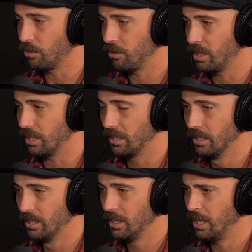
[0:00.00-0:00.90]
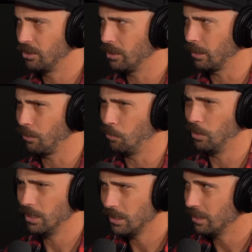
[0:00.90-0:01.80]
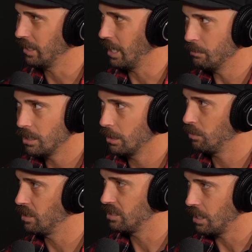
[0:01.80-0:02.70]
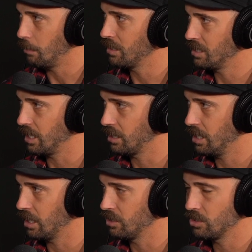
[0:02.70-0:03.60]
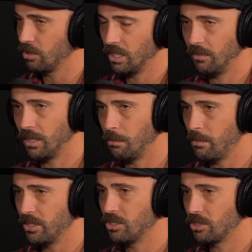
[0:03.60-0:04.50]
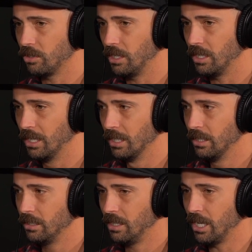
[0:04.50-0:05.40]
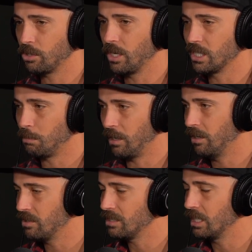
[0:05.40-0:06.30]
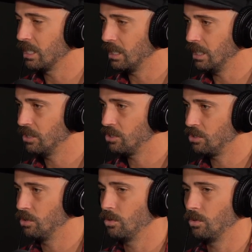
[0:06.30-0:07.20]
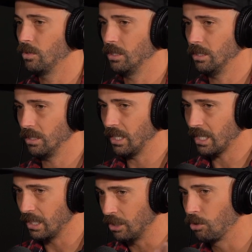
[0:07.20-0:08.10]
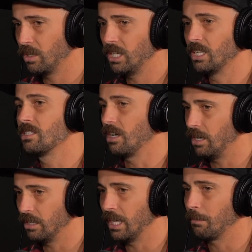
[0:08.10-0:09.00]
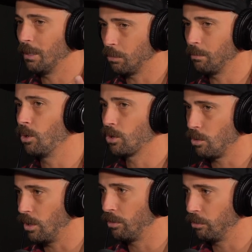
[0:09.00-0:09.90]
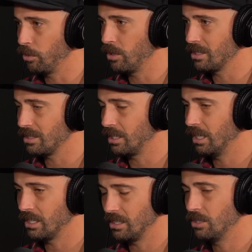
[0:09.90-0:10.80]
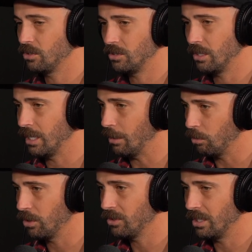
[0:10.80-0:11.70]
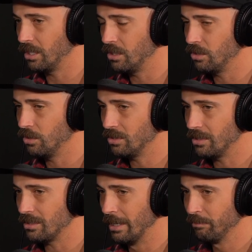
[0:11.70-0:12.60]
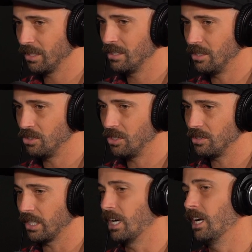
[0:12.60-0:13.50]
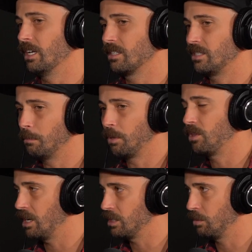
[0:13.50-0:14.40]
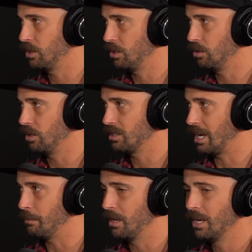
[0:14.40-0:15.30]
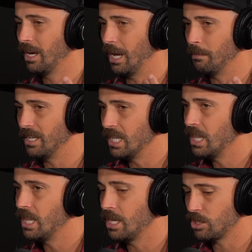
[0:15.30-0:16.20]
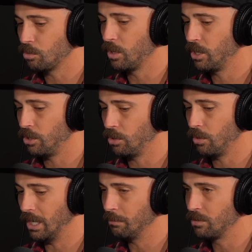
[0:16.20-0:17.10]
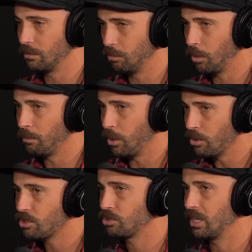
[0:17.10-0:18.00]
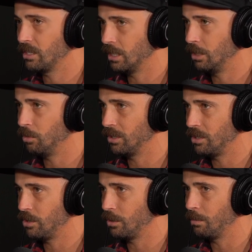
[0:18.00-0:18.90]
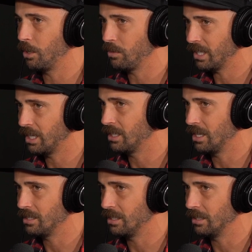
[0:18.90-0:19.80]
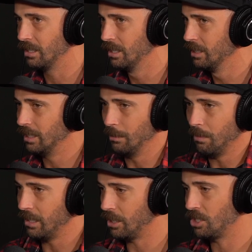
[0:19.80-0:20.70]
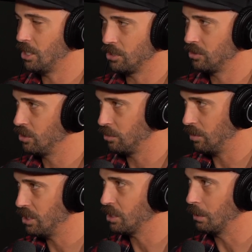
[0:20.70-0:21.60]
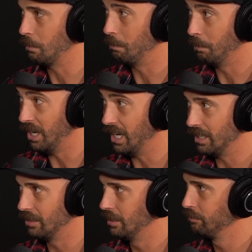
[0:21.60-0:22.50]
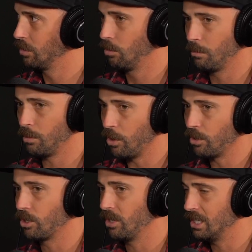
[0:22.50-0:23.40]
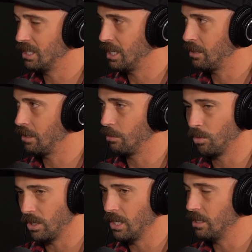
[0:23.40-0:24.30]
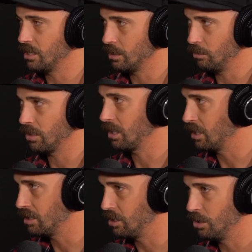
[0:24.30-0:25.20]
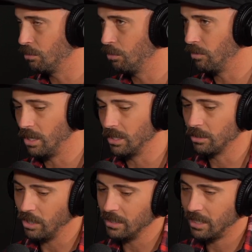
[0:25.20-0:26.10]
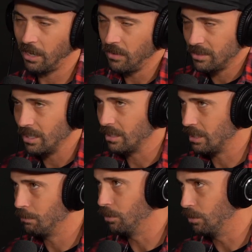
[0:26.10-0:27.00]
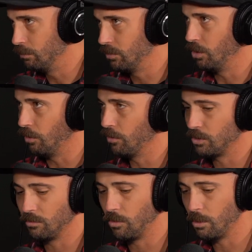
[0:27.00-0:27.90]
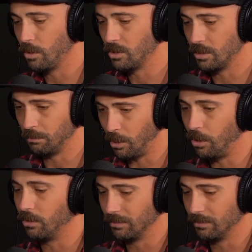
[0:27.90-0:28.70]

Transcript: thing. Mm-hmm. Yeah. And you're like, what? Like I'm dealing with the same exact thing. so even in ministry, that transparency leads to like an agreement on like man we're both going through this and mm-hmm. i think mm-hmm. it's interesting that word that he uses isn't just like i sympathize with you it's i'm i'm in this with you right. i'm we're both strengthening one another by recognizing it might not change our situation but wow. we're both agreeing together that we're in this and we're going to continue to move on and christ mm-hmm. gave us that example you know first and foremost and paul